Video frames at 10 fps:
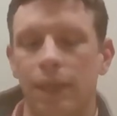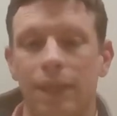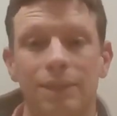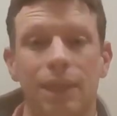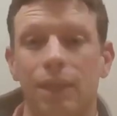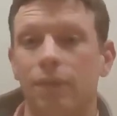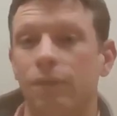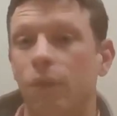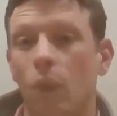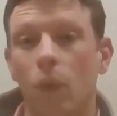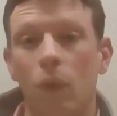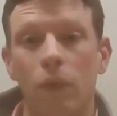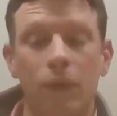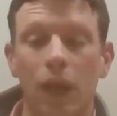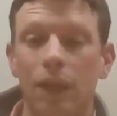let's say, 4 or
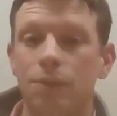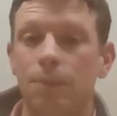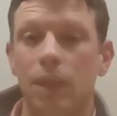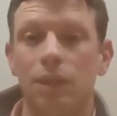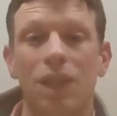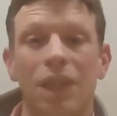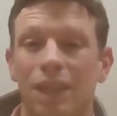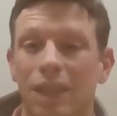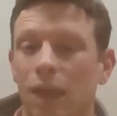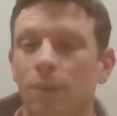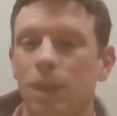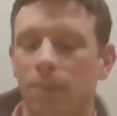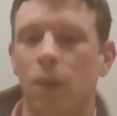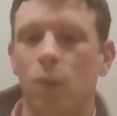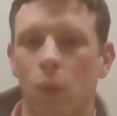5 spinners can now be
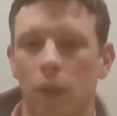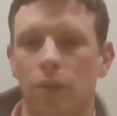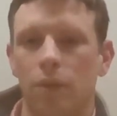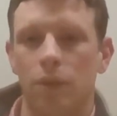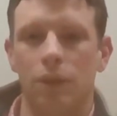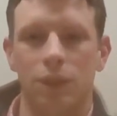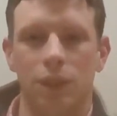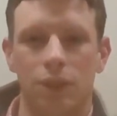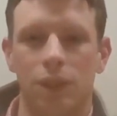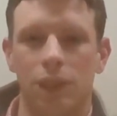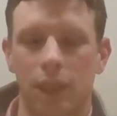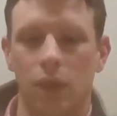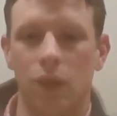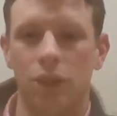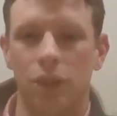done by 1 through this increased
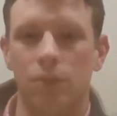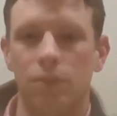technology.